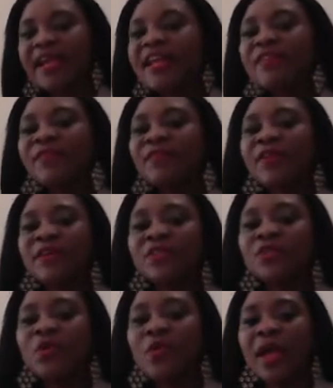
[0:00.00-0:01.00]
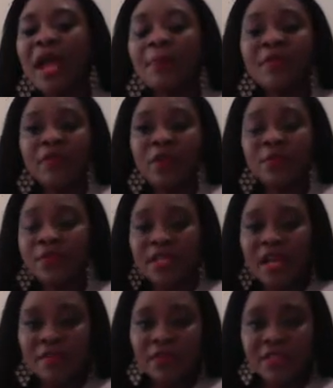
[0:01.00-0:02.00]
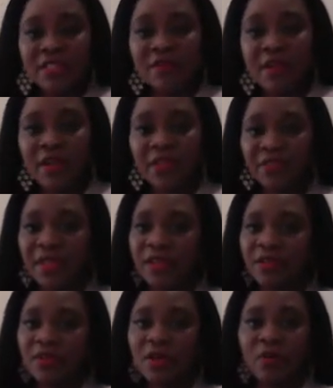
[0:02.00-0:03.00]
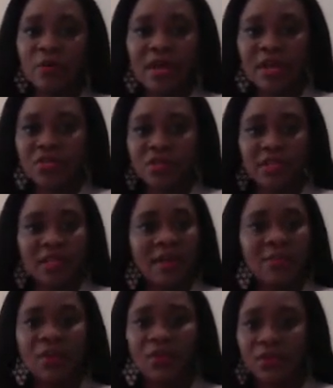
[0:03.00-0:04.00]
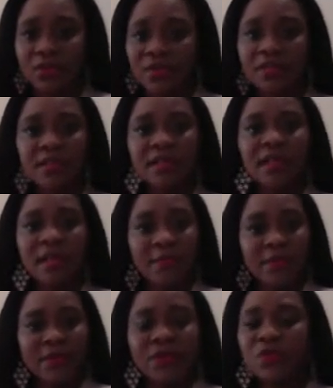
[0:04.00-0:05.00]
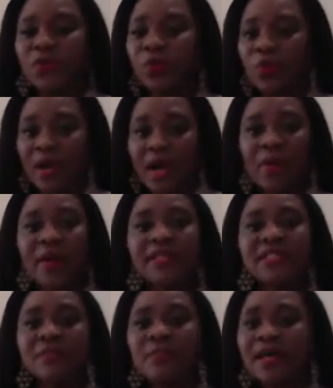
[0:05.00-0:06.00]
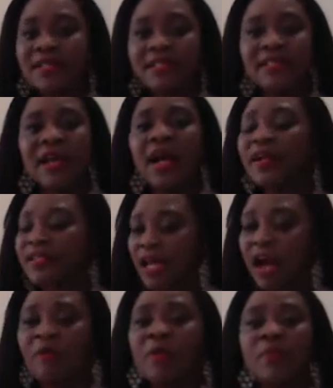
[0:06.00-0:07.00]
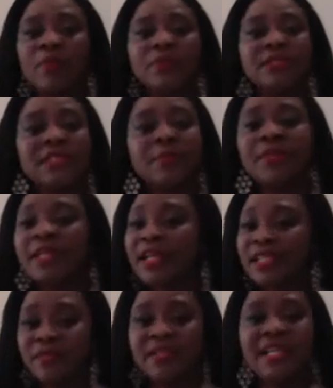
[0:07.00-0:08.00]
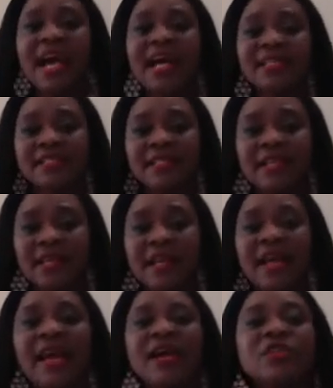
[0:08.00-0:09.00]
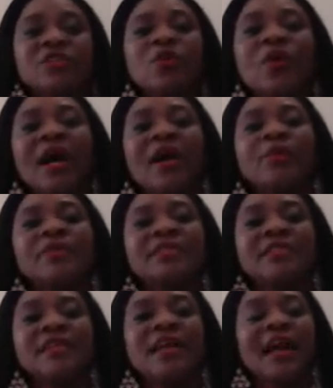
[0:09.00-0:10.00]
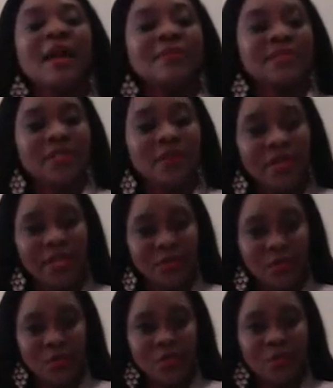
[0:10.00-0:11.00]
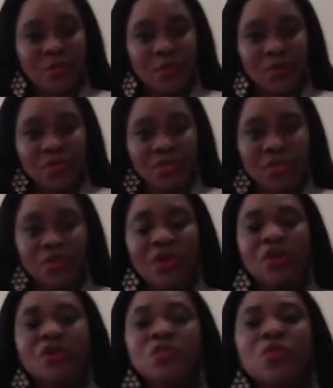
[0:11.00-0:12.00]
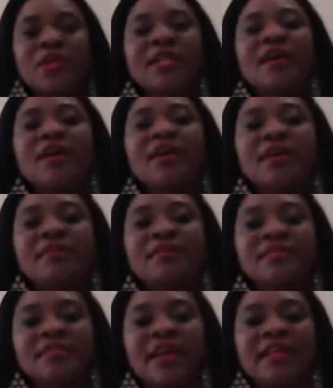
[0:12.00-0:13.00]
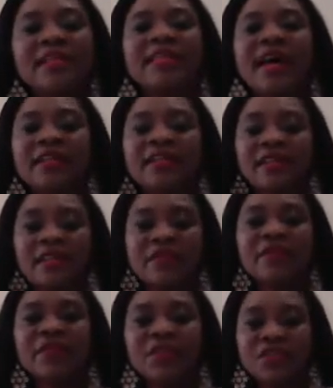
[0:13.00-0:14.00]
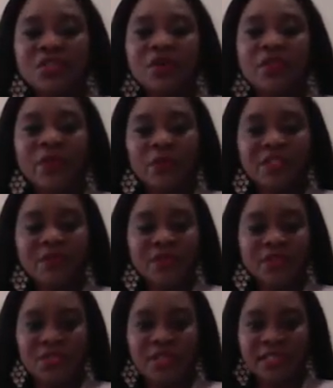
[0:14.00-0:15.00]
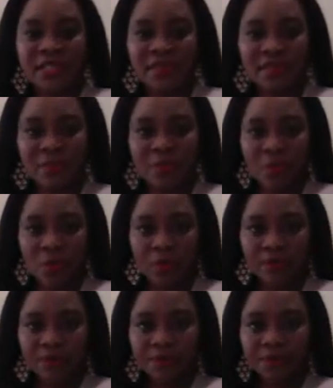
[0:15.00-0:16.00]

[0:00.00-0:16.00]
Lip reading: If there's no gap, if you observe yourself and you think, no, actually, I'm all good because how I see my style is how people see me, then that's fantastic. So I would say I'm still here to support you to enhance that feature, those features even more.